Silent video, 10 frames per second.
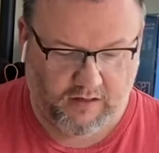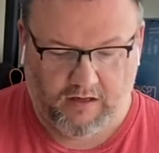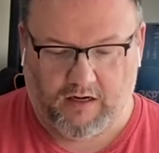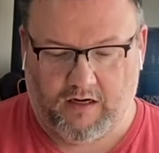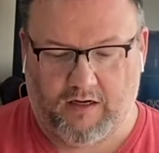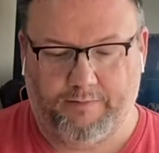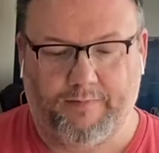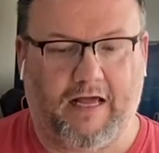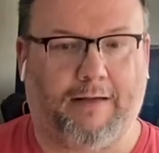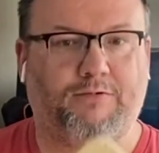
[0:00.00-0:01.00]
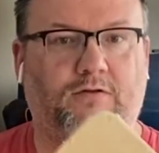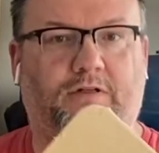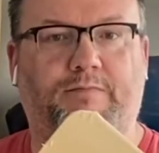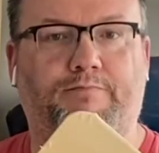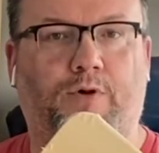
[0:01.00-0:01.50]

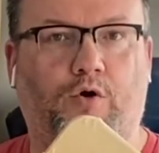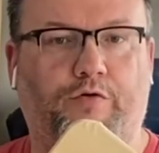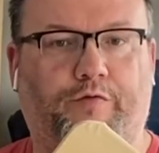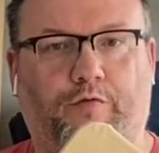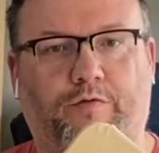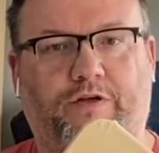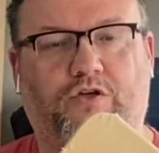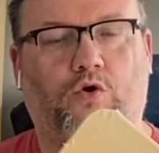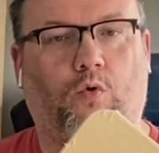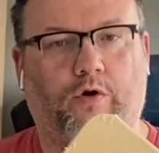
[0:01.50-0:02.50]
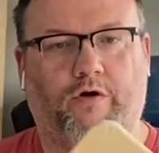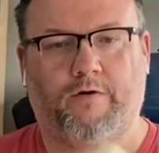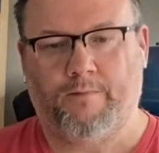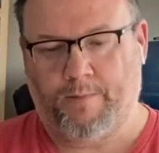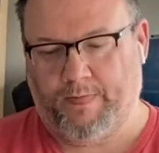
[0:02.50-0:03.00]
Absolutely mowed through this corner,
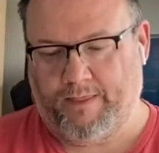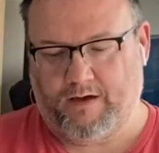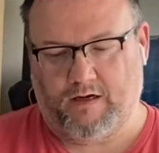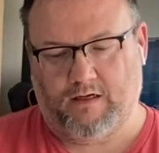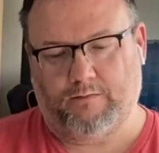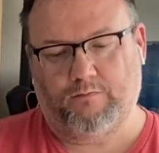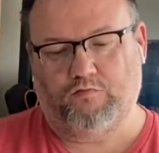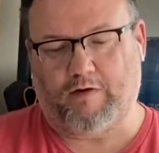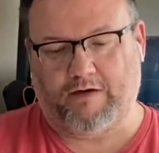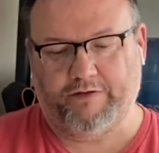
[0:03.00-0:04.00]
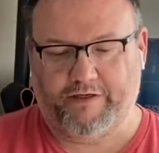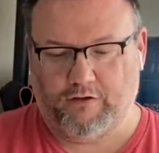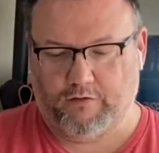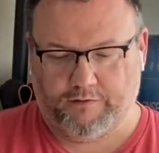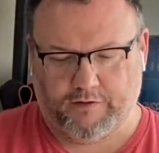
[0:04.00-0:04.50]
rounded it
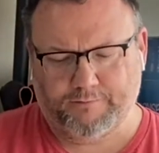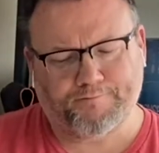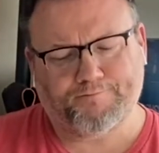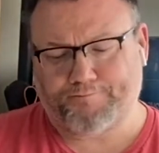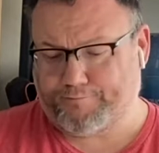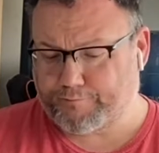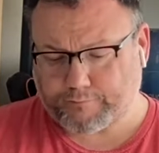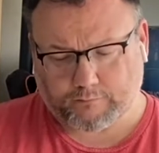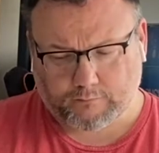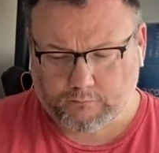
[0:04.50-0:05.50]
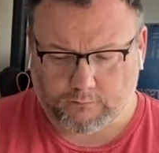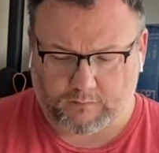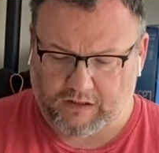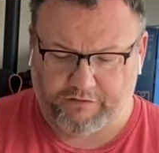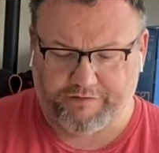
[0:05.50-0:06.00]
over.
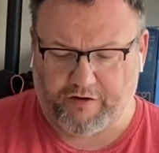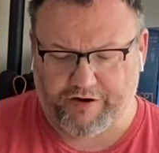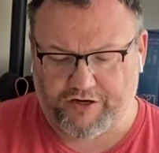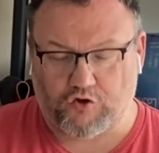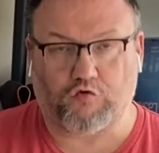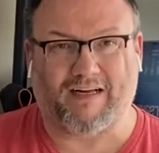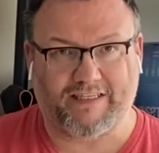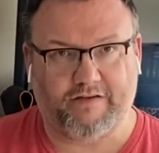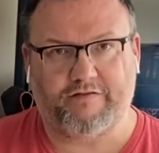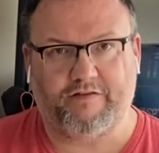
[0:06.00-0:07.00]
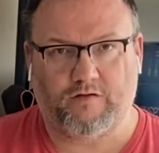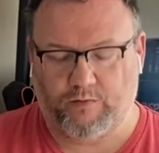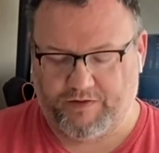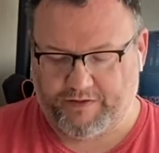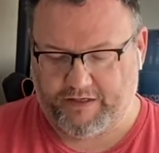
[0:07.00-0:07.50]
Very aggressive
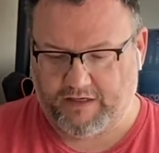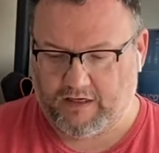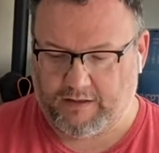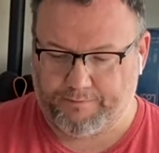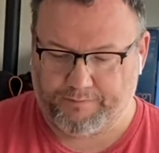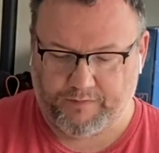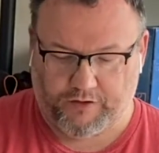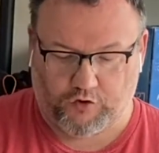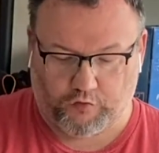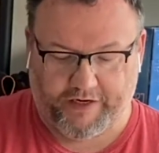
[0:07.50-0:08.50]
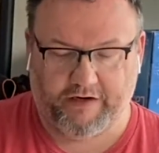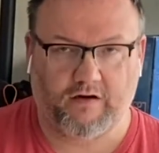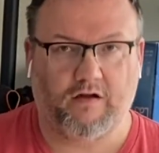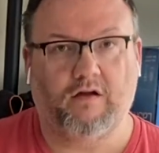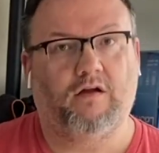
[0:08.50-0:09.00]
with the grit
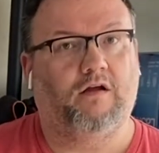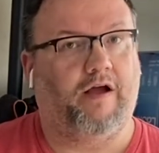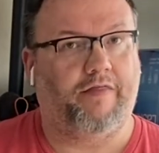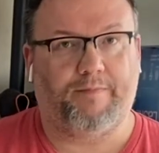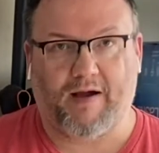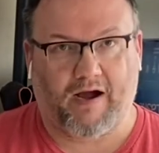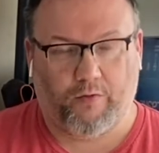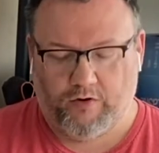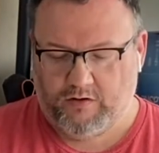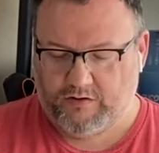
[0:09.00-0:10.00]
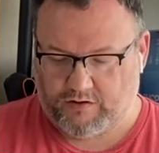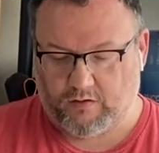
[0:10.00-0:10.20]
and the power, so